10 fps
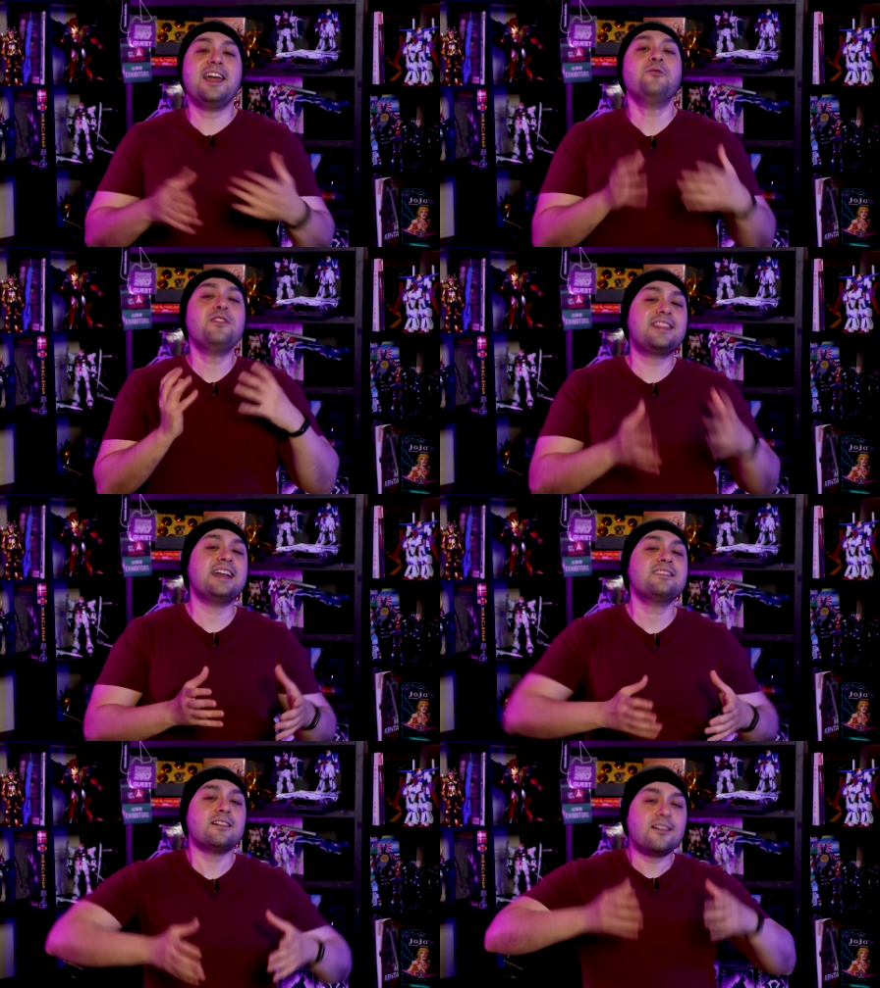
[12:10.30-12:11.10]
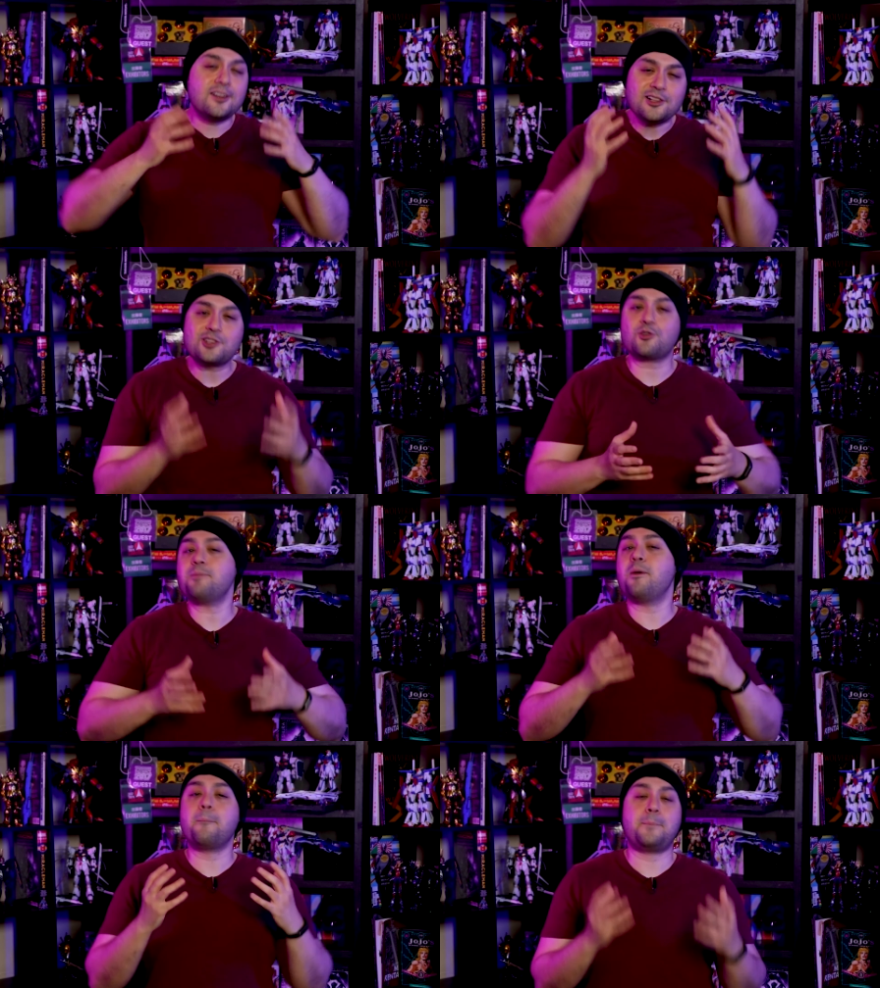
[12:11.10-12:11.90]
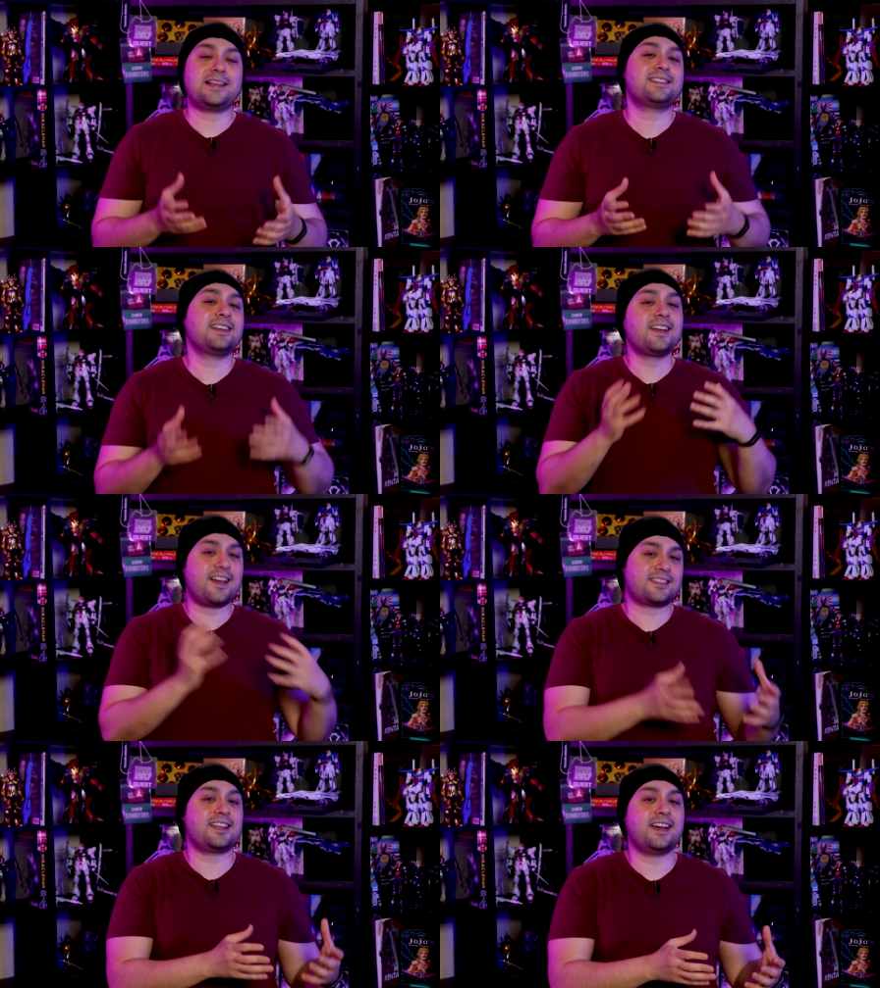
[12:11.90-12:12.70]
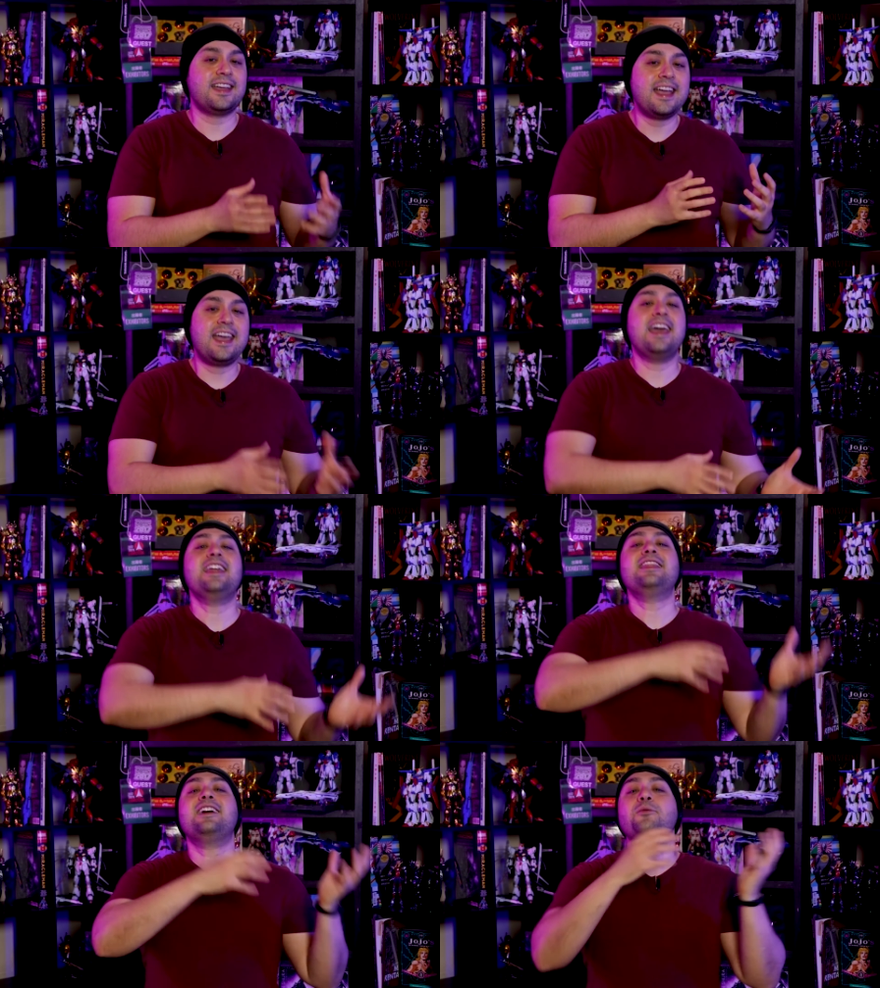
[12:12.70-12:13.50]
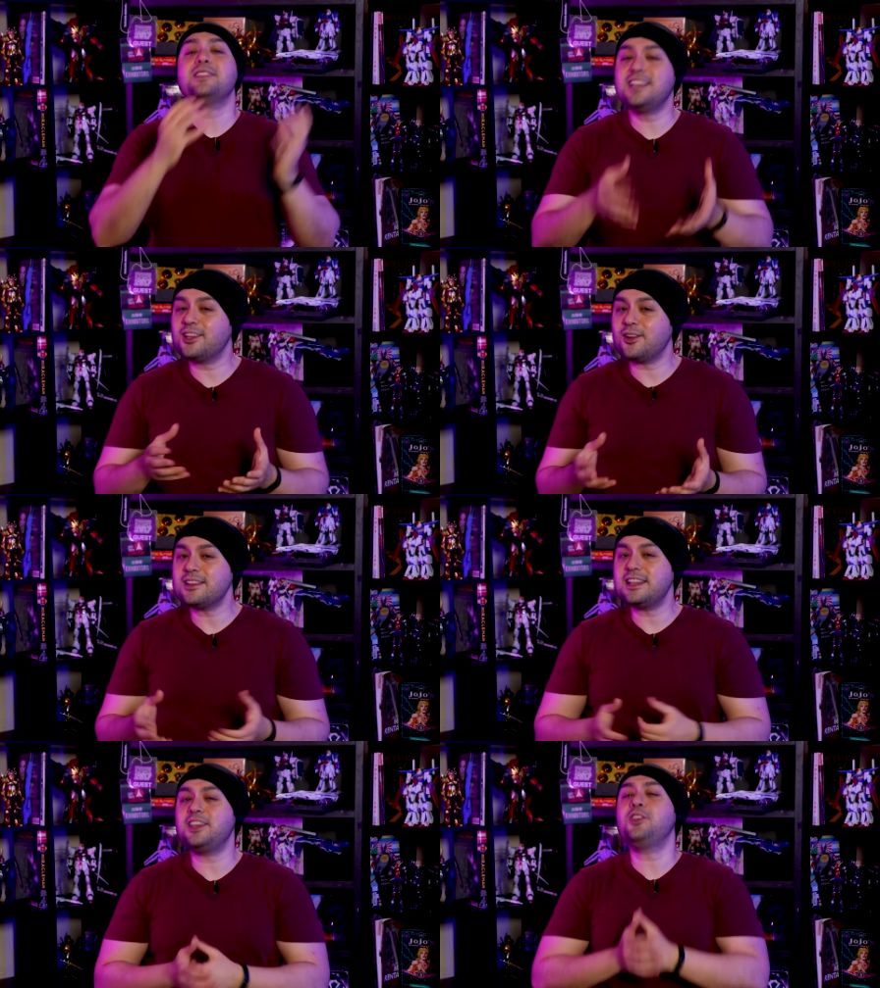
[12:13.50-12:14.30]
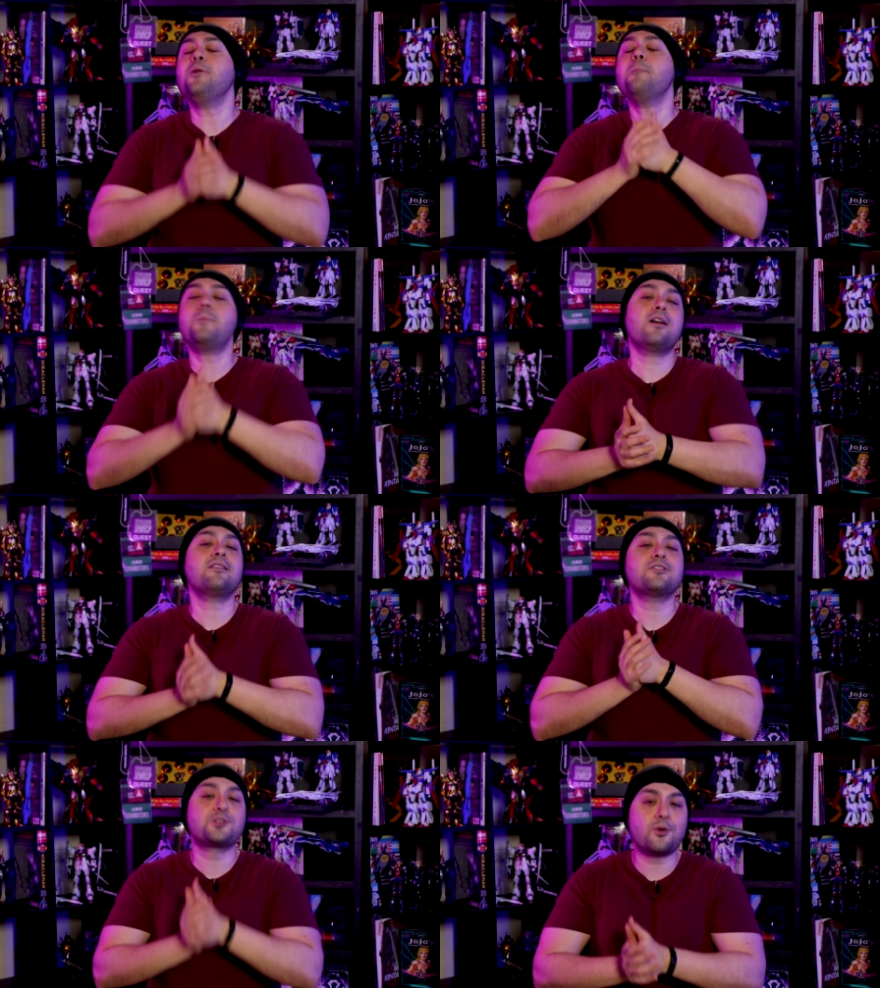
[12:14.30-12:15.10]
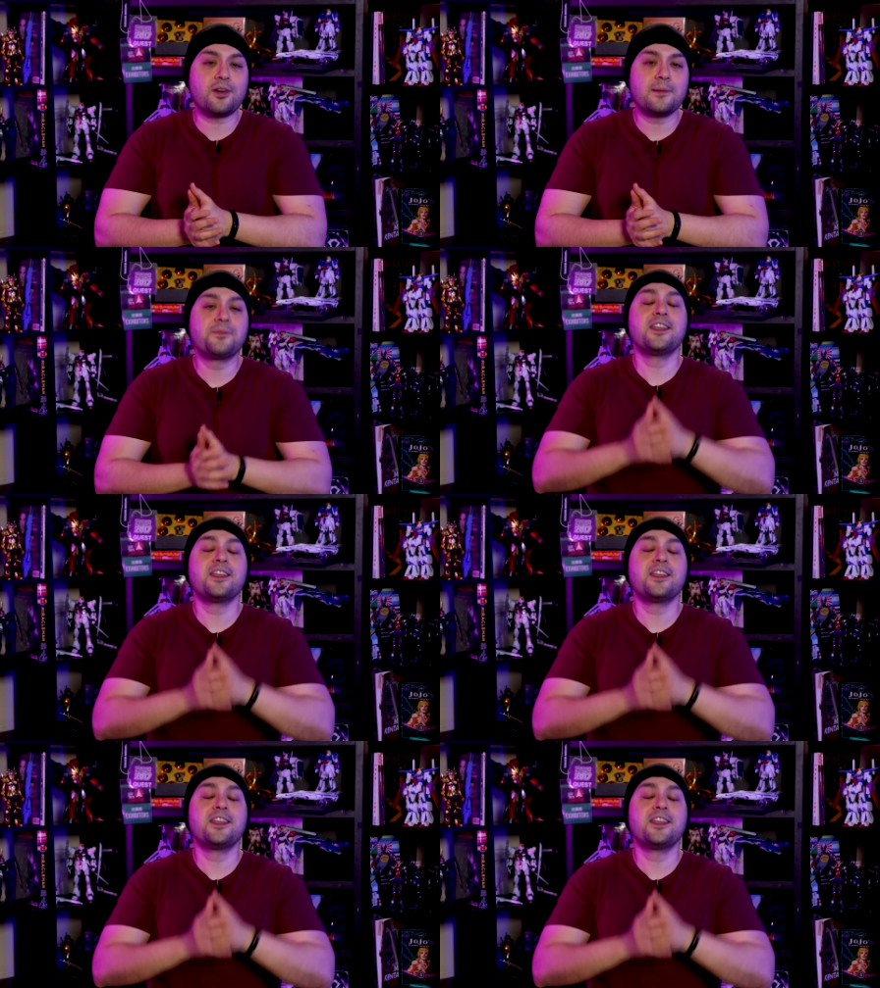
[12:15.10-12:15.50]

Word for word: And with that ultra bombastic Gatai and the ridiculously humongous sword,